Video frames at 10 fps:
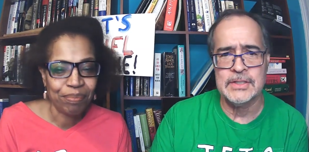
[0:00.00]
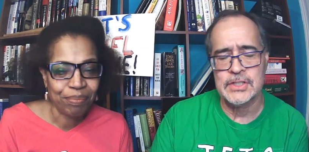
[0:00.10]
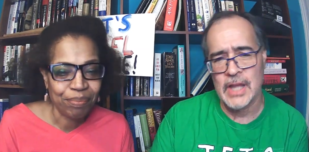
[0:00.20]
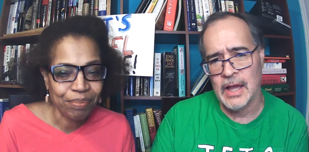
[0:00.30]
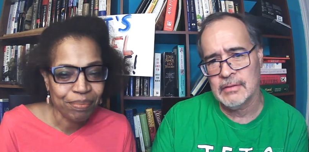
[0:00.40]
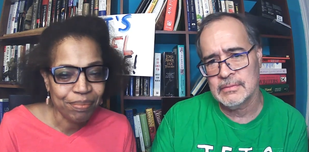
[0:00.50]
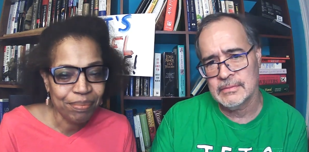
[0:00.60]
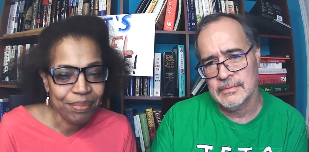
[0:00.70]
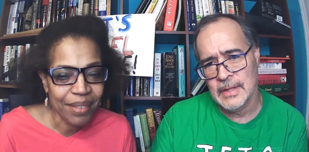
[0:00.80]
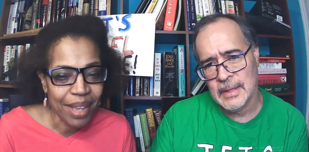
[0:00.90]

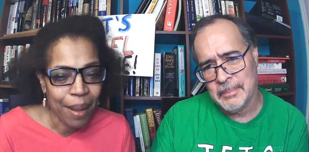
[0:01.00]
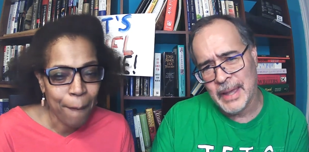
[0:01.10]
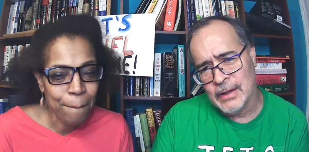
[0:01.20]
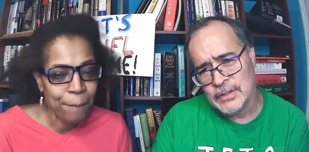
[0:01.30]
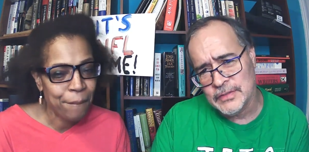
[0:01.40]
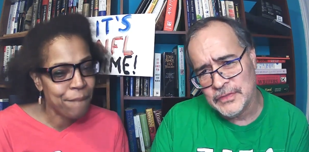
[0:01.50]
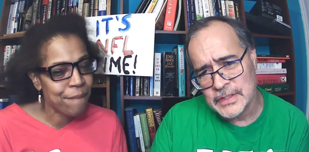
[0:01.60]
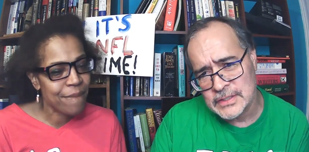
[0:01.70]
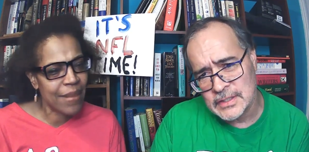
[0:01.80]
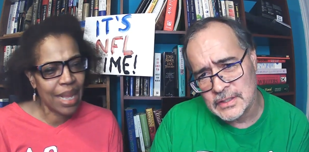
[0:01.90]
Speaker 1: shouting, pounding
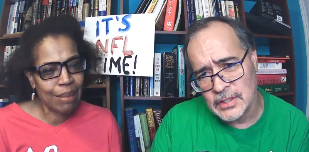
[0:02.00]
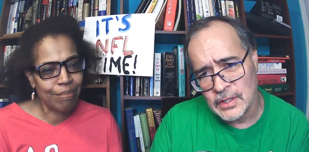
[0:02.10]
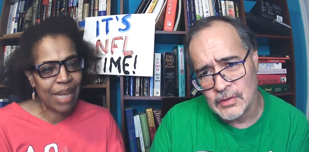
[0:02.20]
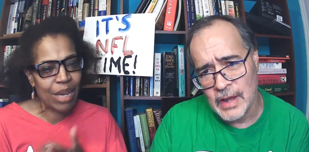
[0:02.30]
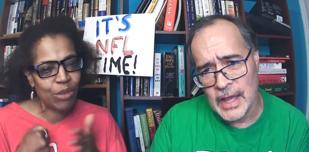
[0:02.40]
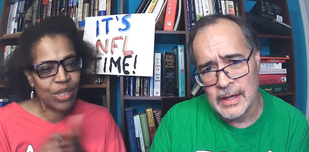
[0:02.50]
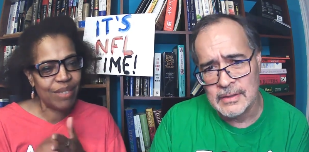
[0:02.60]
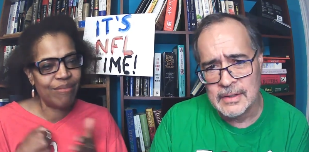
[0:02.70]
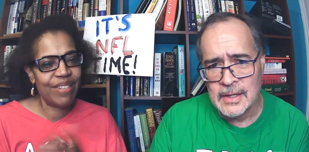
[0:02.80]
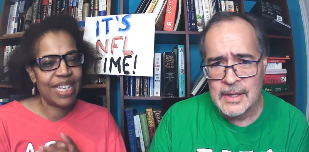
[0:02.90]
fists into the ground.
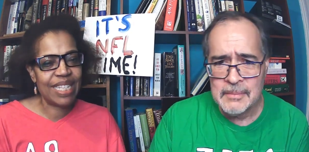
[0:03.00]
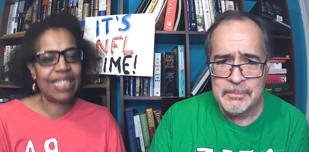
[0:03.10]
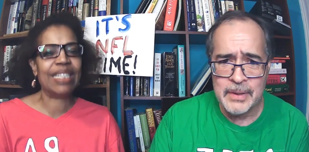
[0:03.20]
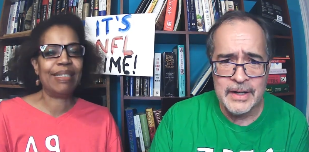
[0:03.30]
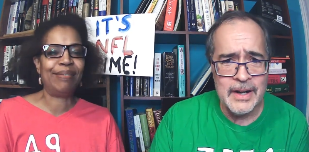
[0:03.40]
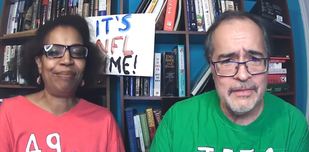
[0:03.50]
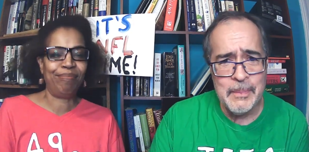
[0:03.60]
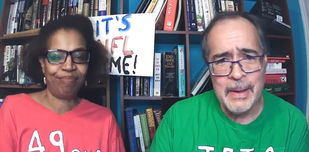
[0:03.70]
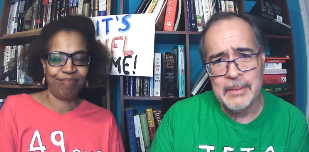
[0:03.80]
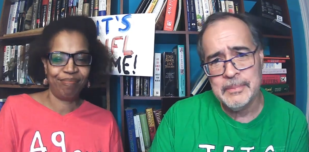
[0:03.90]
But enough
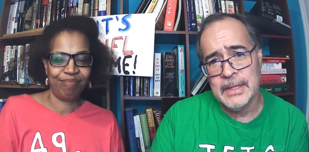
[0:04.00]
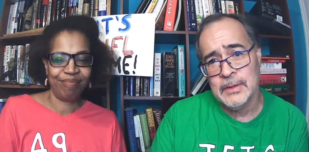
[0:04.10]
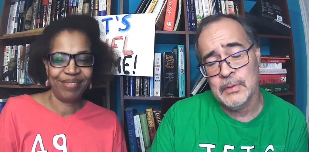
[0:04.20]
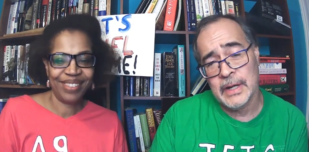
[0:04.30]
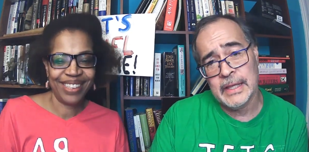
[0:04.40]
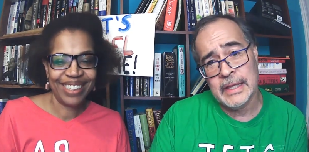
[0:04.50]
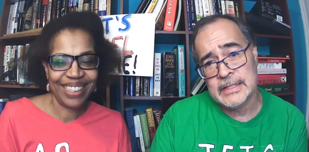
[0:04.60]
about me when I get a